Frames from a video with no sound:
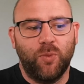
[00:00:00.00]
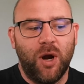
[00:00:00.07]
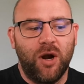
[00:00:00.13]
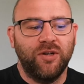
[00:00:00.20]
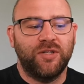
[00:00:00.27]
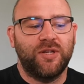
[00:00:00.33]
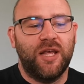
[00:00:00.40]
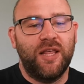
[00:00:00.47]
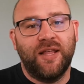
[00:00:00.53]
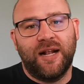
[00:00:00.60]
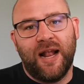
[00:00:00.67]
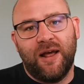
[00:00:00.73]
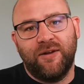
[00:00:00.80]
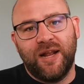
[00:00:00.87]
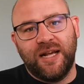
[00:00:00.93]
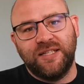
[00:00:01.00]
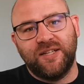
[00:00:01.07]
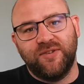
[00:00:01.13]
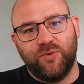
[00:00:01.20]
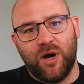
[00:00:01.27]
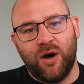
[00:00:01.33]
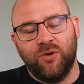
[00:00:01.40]
Whereas in the cloud
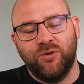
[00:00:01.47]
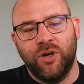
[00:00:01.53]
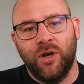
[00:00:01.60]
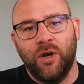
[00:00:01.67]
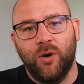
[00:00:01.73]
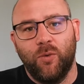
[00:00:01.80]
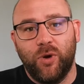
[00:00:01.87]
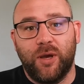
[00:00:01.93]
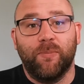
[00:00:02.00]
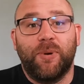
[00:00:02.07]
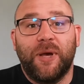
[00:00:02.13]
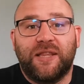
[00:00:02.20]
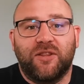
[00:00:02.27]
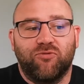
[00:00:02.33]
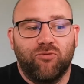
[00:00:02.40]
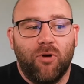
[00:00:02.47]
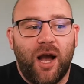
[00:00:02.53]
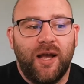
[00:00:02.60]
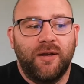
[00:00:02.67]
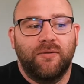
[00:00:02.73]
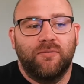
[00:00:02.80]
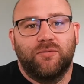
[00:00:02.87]
native world, we can pick the
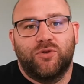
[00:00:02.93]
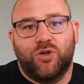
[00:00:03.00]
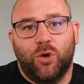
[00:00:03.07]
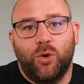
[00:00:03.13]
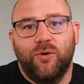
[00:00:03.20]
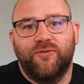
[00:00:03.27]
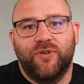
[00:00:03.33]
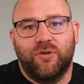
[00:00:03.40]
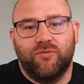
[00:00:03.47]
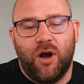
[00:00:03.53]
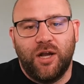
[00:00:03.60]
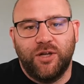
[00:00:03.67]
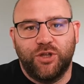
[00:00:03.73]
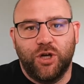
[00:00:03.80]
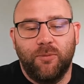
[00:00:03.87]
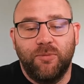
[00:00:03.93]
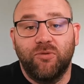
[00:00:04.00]
right tool for the right job,